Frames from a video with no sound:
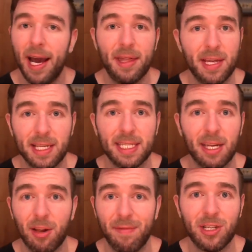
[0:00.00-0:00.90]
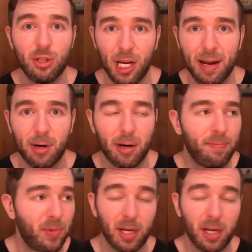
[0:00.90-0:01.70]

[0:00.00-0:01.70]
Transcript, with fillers: and then still have a jammer.